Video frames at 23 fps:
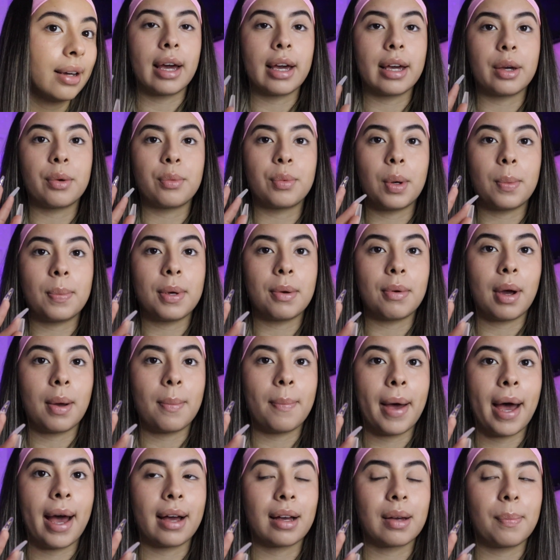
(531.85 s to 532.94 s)
I will be right
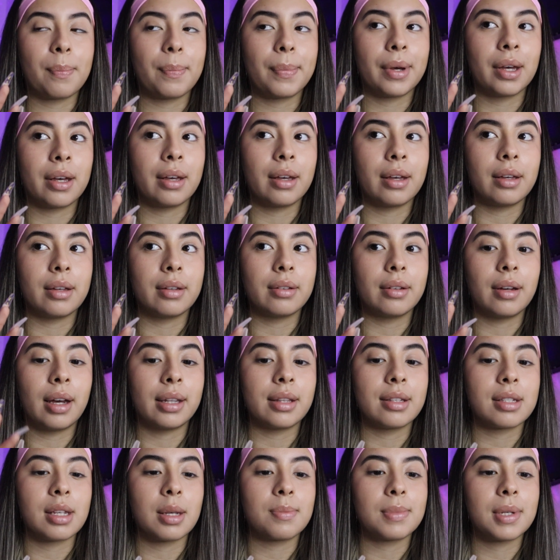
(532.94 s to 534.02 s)
back, but at
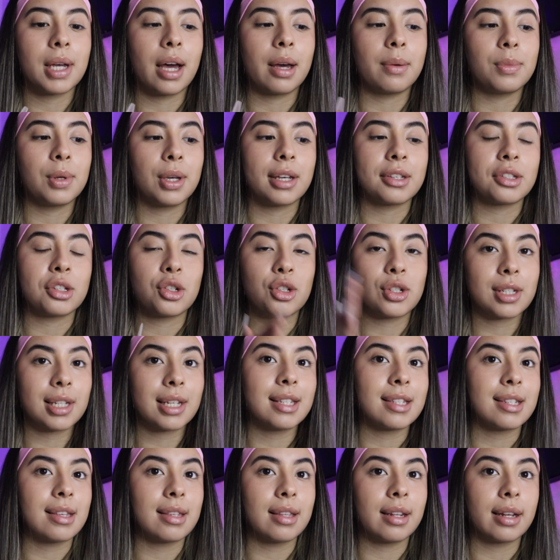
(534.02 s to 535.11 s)
the same time, you guys are just
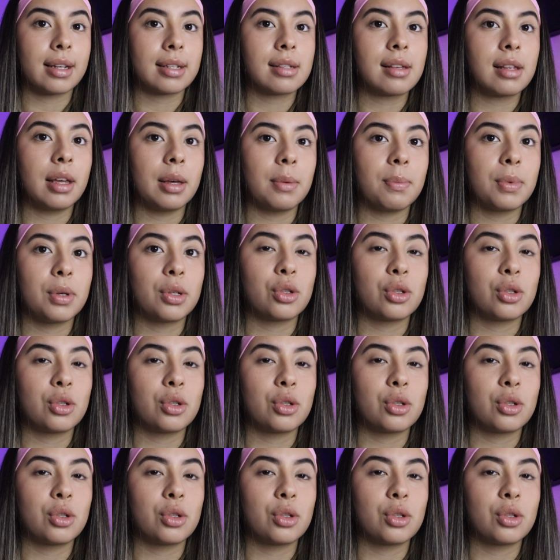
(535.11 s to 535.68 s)
gonna see the next clip.